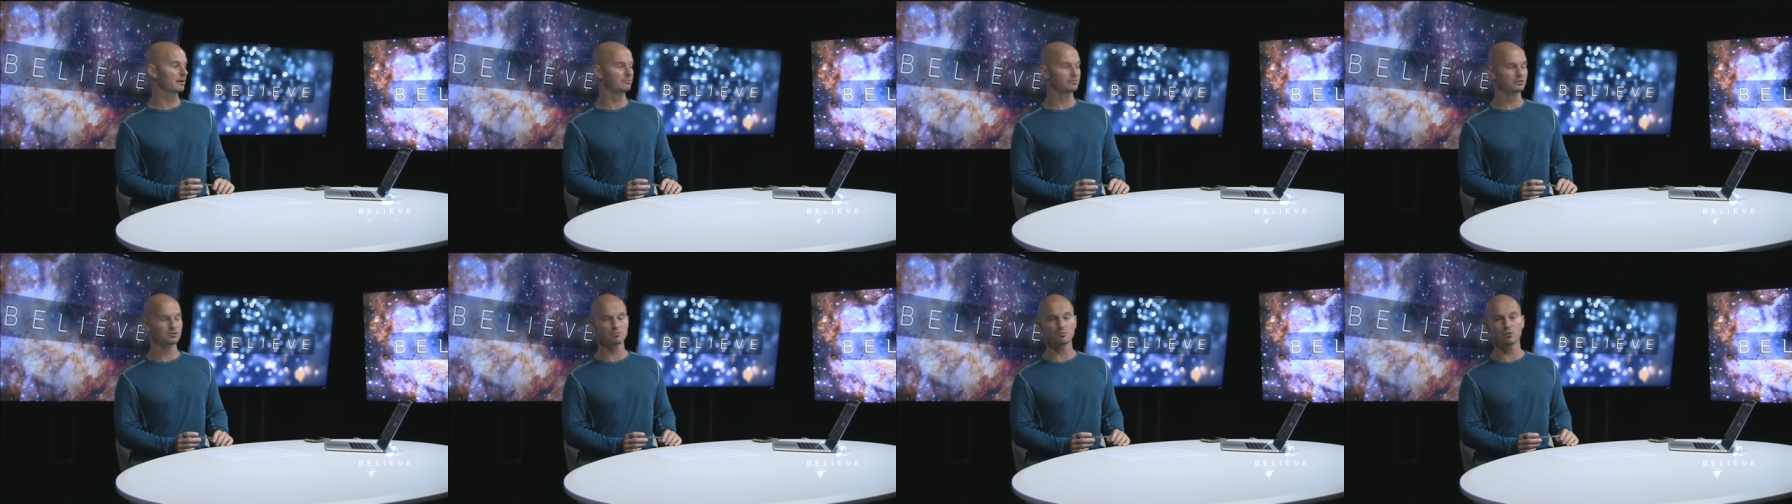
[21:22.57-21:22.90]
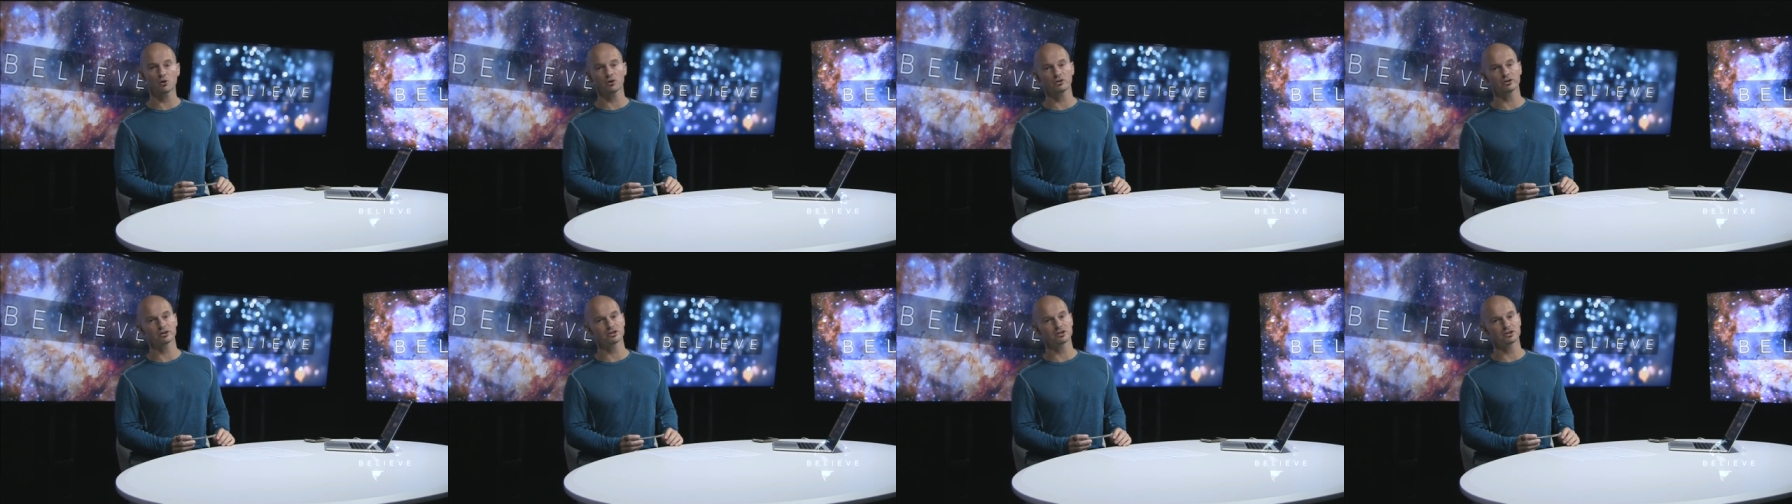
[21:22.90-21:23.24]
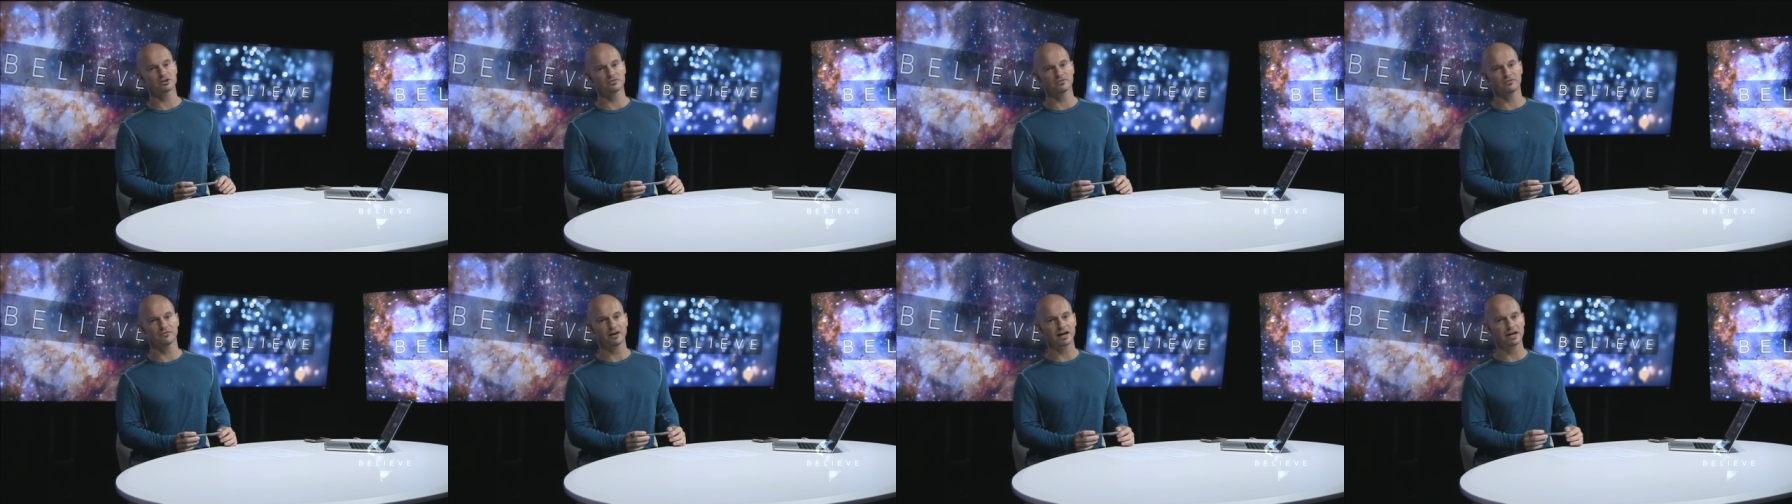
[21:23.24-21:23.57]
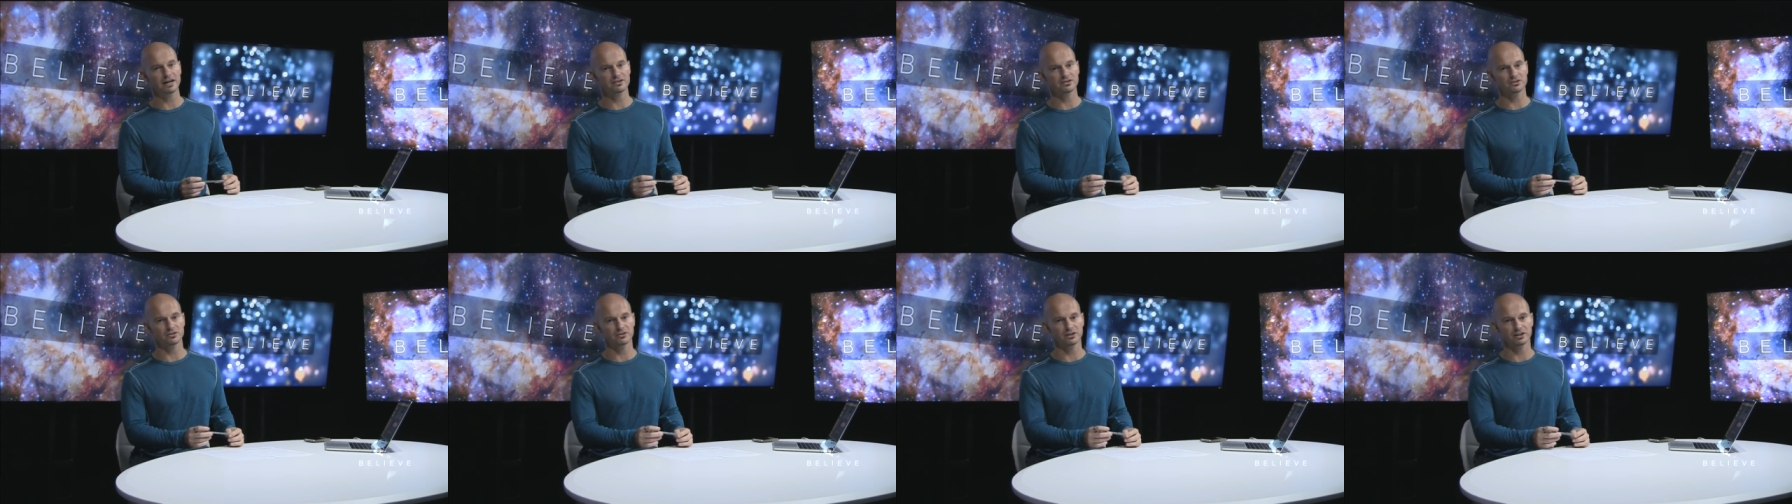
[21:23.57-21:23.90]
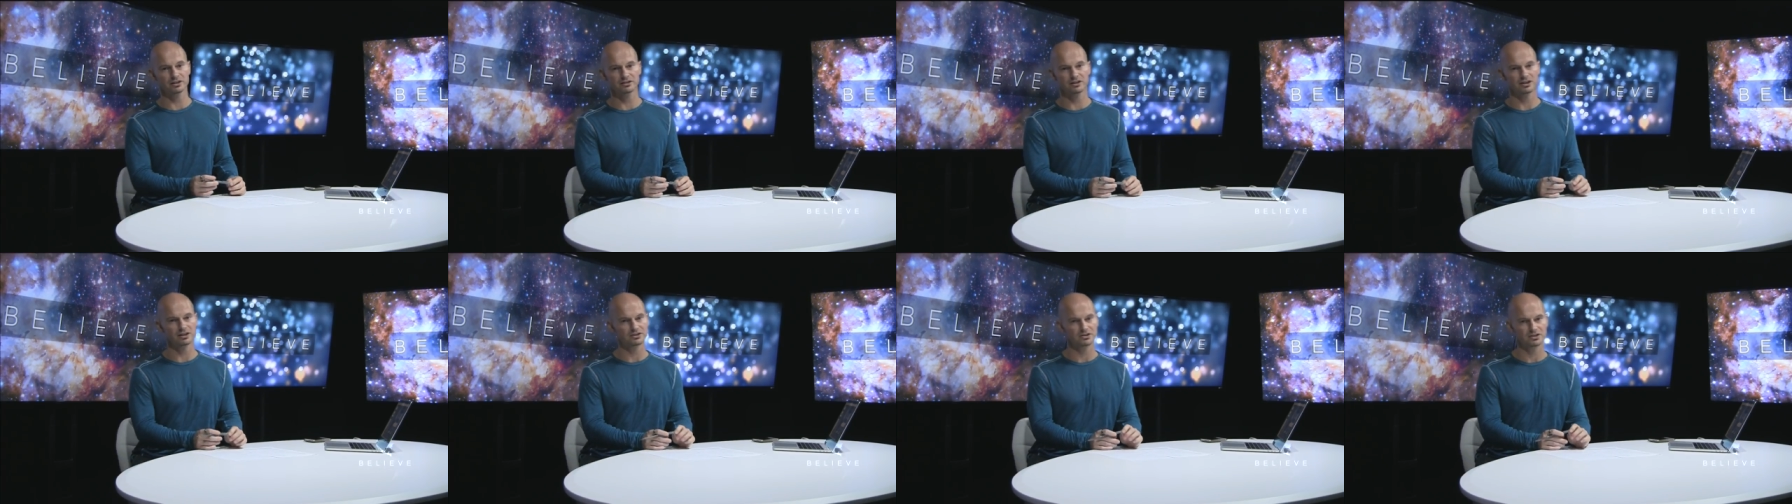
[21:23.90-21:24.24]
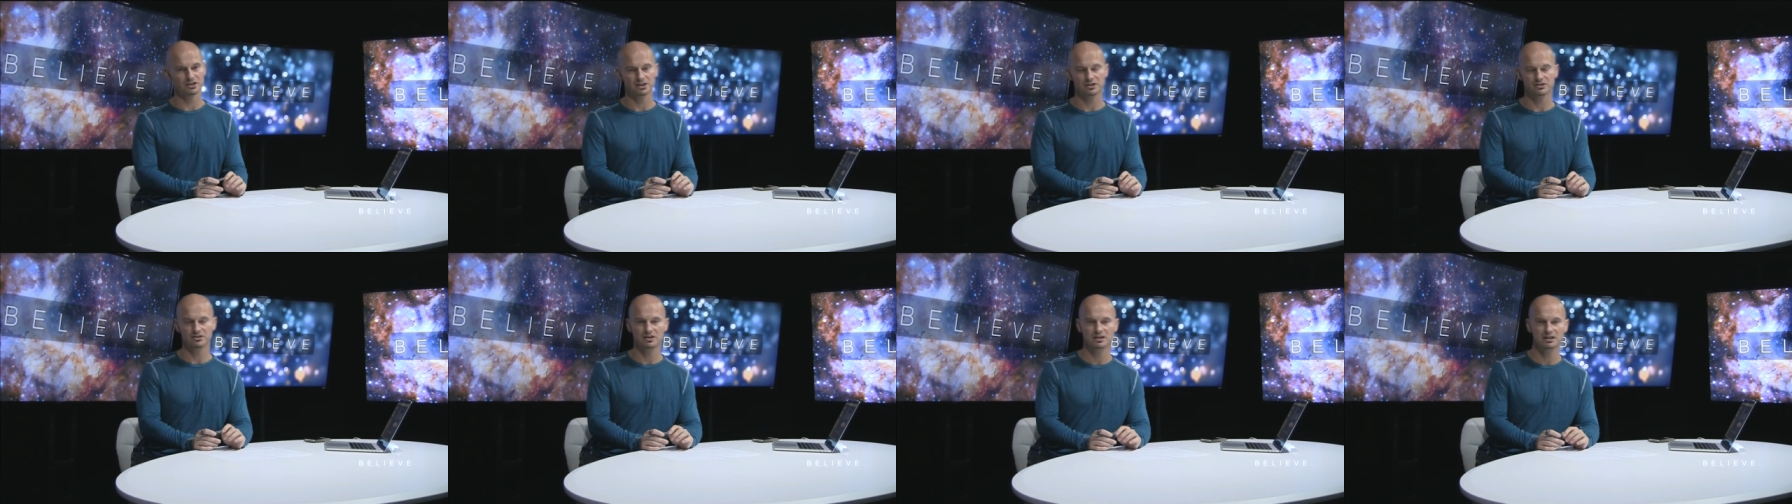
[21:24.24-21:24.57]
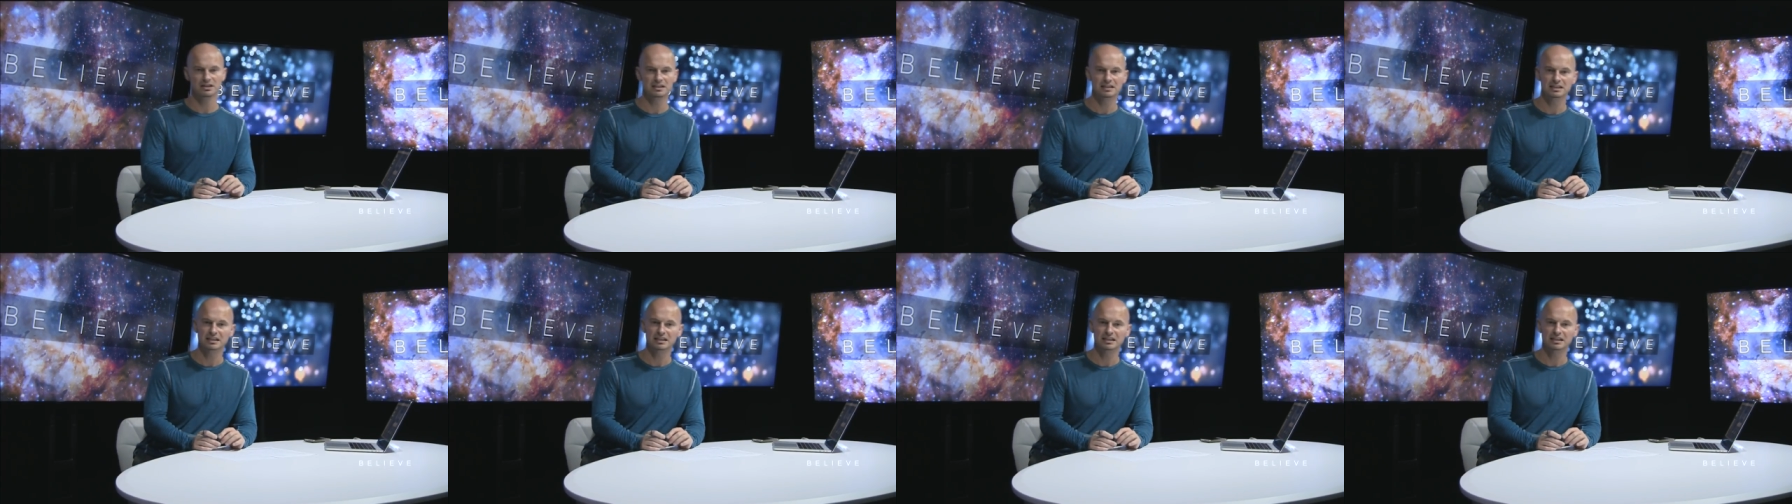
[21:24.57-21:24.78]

Uh, it's more than just Pfizer that does this.